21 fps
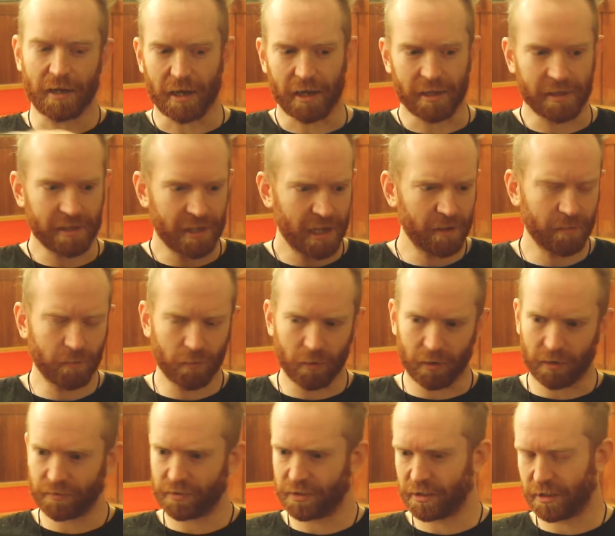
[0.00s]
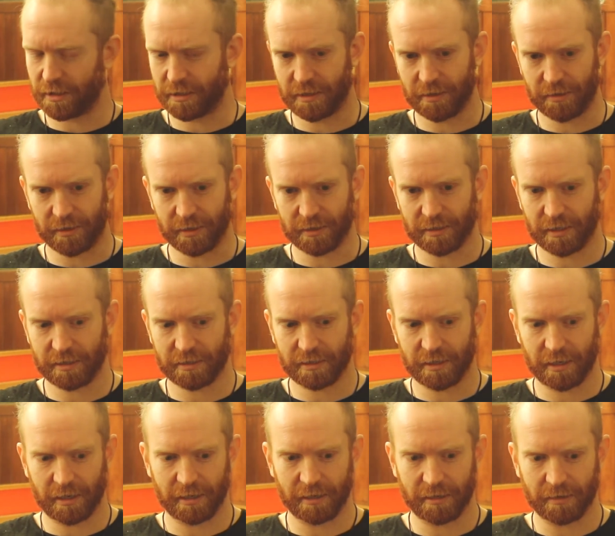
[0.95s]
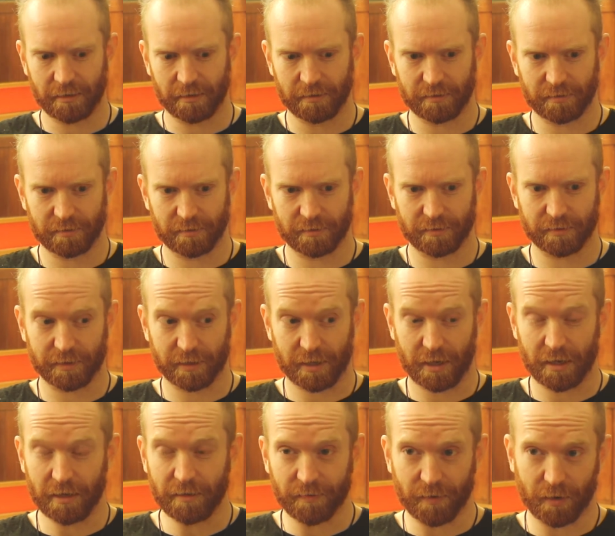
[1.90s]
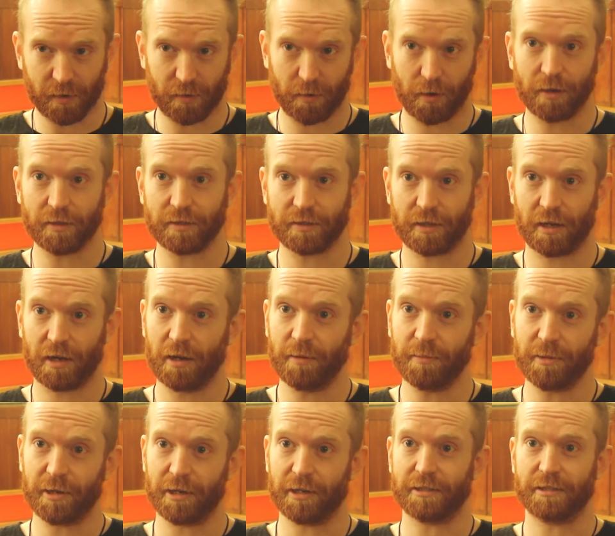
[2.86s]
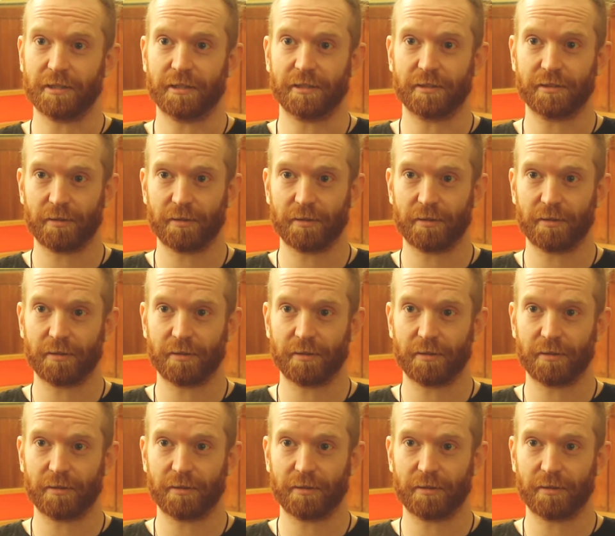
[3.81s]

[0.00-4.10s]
And then what I've started doing is actually kind of cross-harmonising.